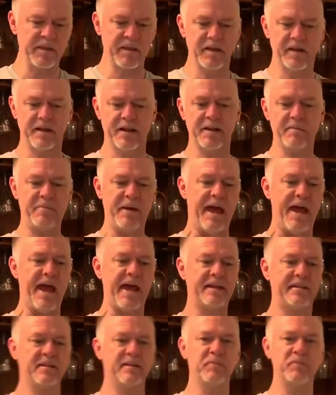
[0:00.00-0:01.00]
we're gonna pack
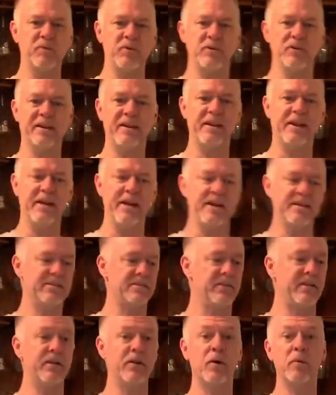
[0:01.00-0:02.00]
them really nice so
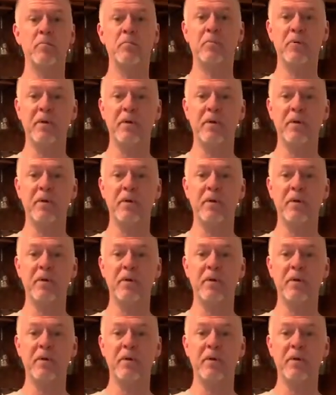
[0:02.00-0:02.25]
they don't